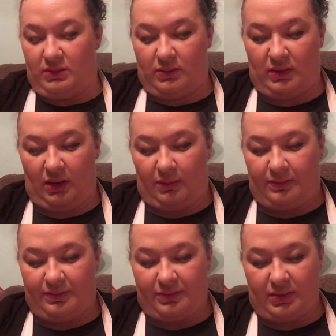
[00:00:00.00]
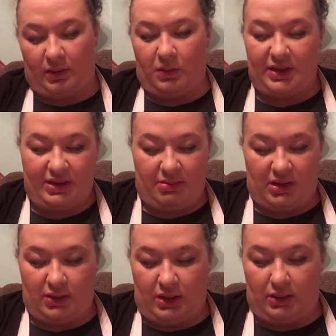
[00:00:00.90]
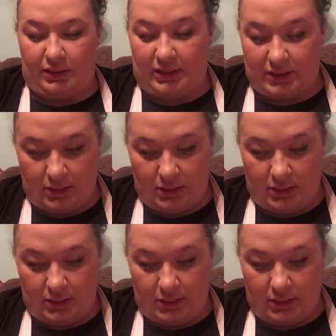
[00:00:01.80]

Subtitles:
Well, one of them's already on it.